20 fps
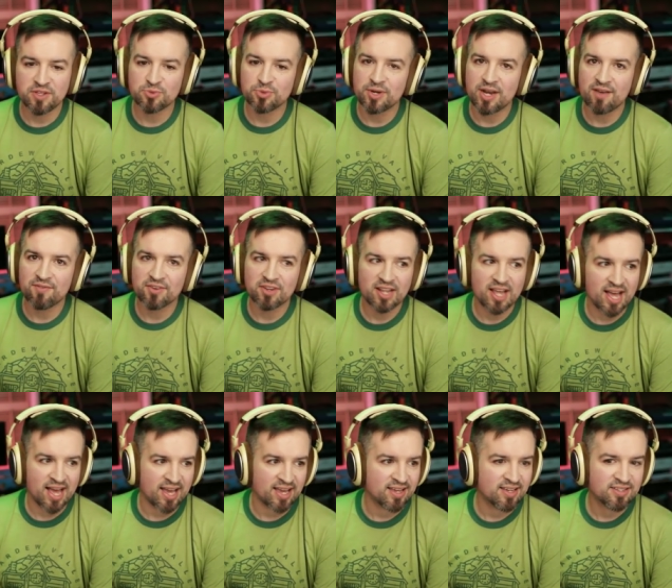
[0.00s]
would never
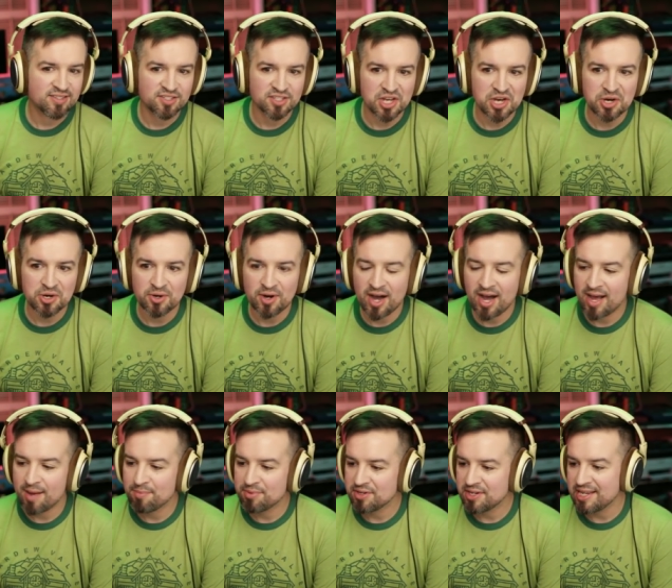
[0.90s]
lie. So
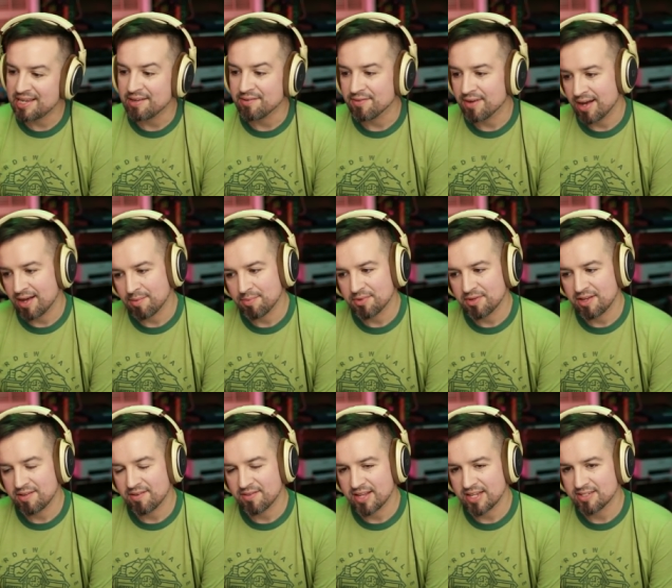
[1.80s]
I believe
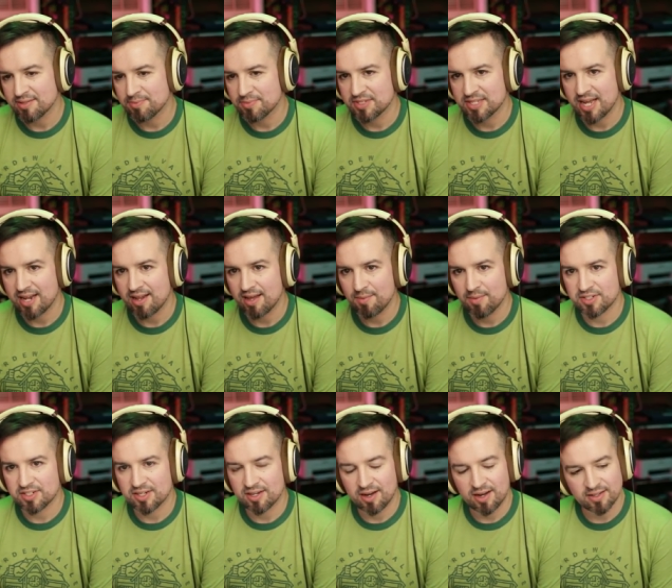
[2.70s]
that that's exactly how
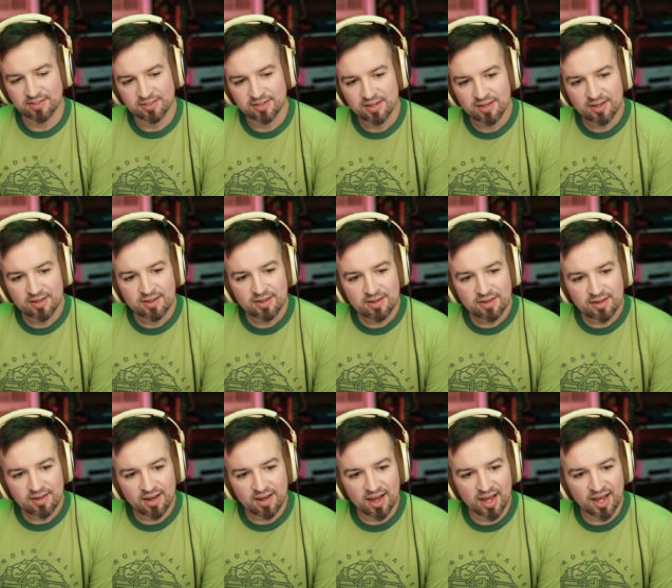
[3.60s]
much it costs.
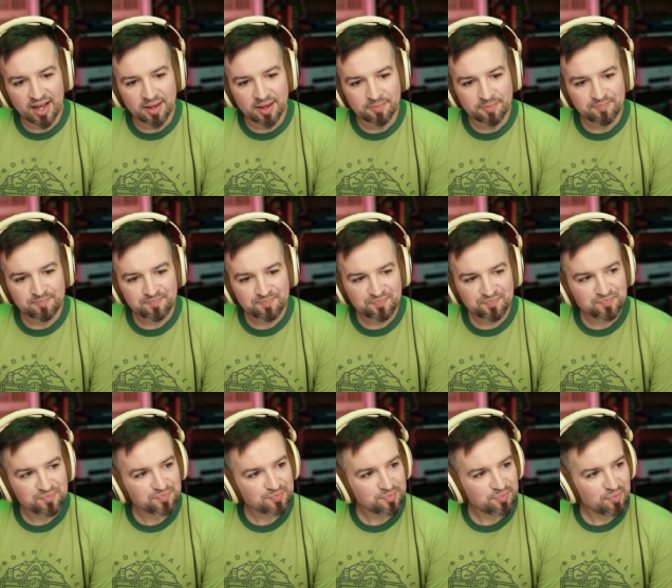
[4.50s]

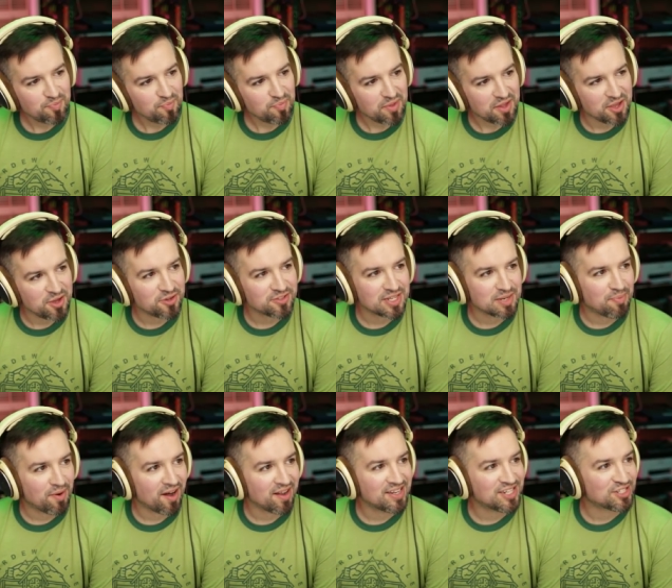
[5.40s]
Using
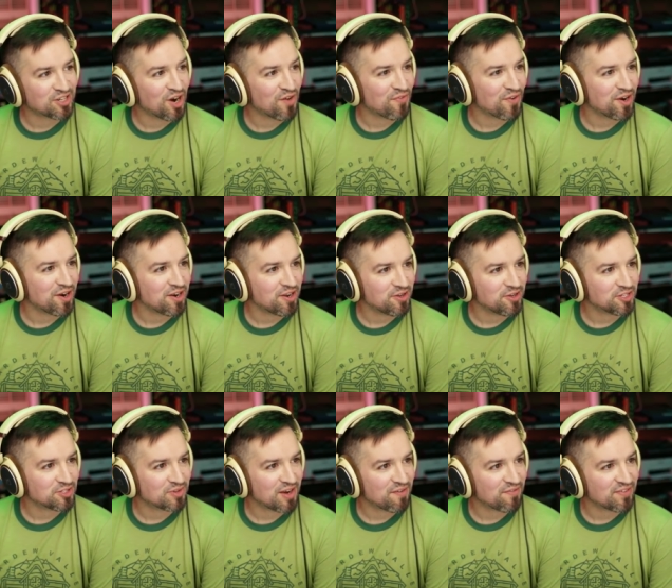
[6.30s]
Pauly Shore for a
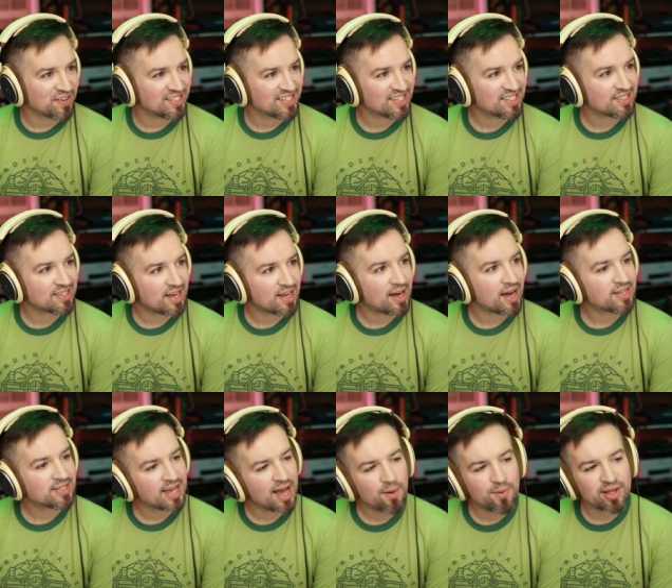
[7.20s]
news reference.
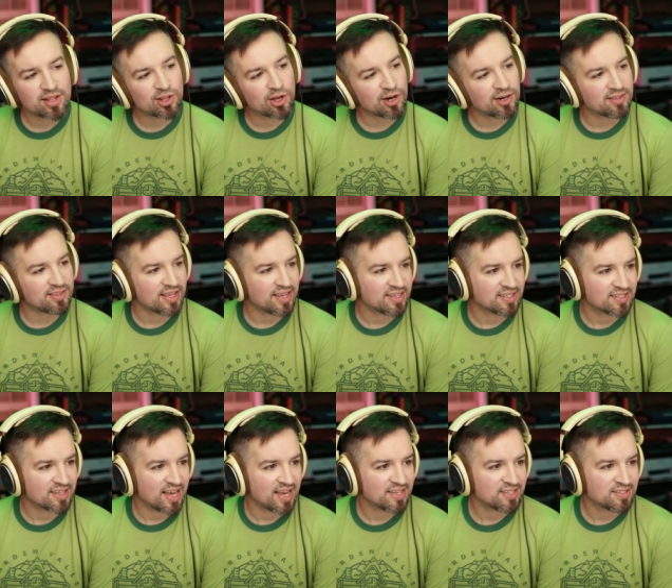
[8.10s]
That's how we learn things,
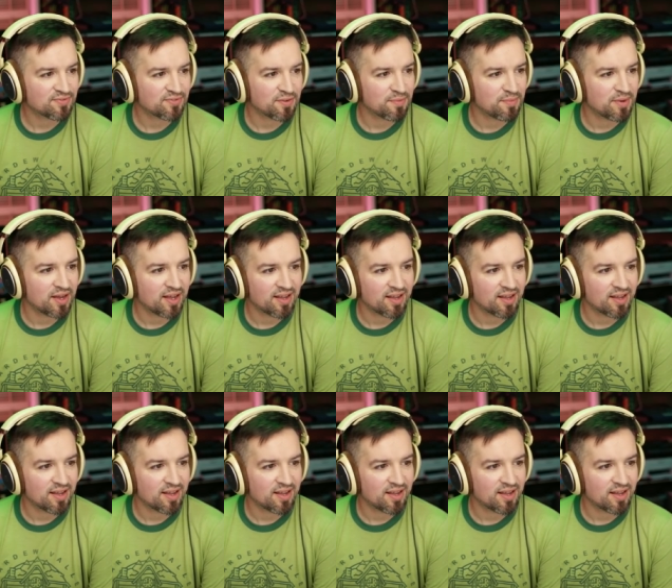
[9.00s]
guys, from